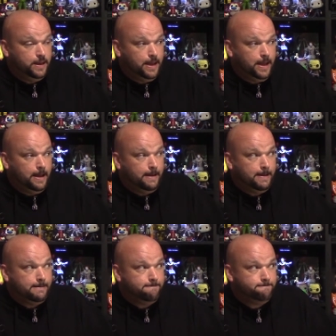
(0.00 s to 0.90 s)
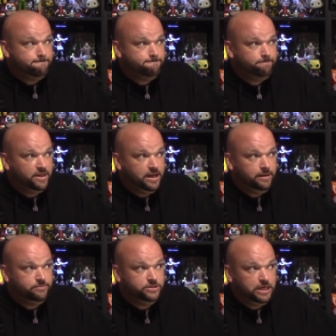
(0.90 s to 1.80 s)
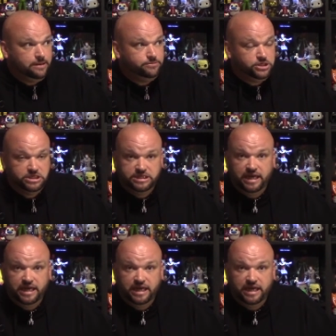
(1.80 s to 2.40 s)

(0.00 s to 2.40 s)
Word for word: Um, um, I'm just